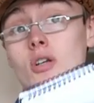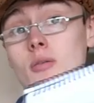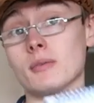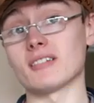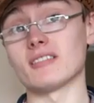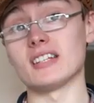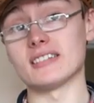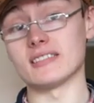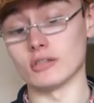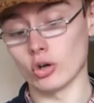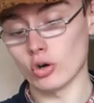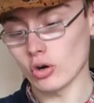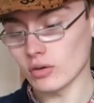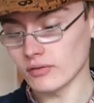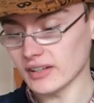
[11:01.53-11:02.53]
one of my recent
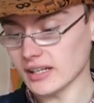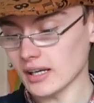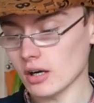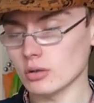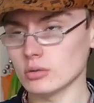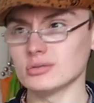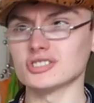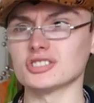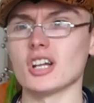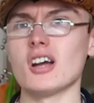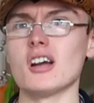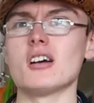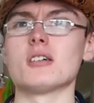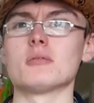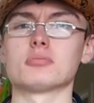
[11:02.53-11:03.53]
haul videos.
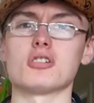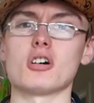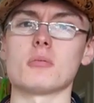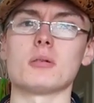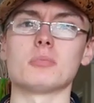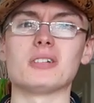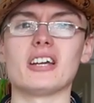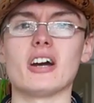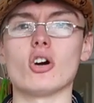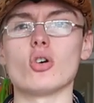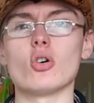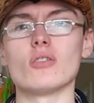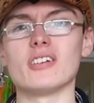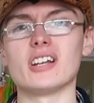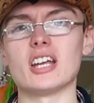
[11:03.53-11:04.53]
Probably a
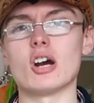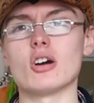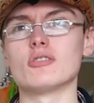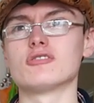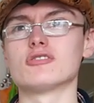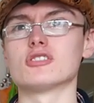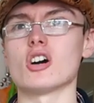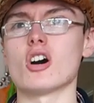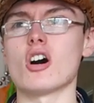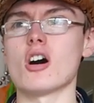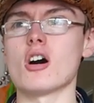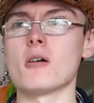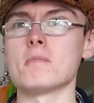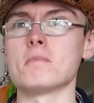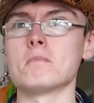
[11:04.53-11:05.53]
haul video
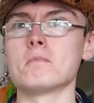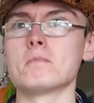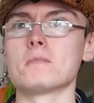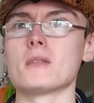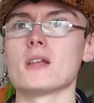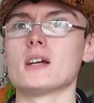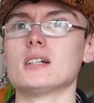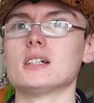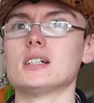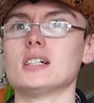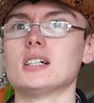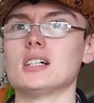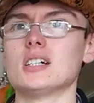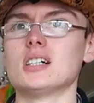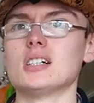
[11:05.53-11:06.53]
from
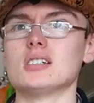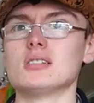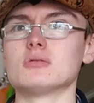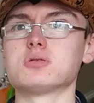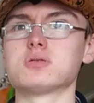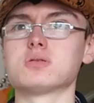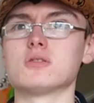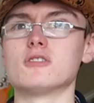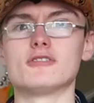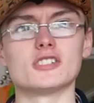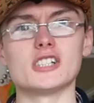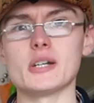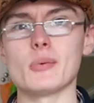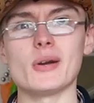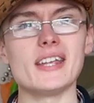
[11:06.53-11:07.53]

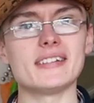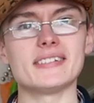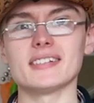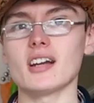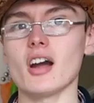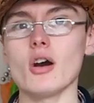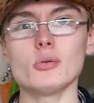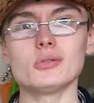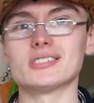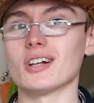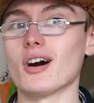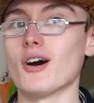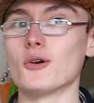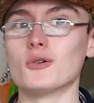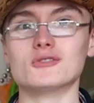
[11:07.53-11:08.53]
three weeks ago.
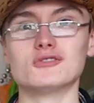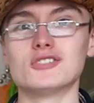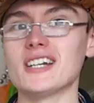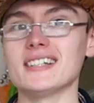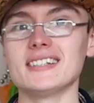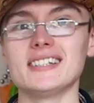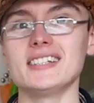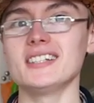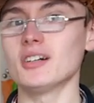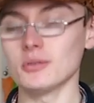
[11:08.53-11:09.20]
So really, you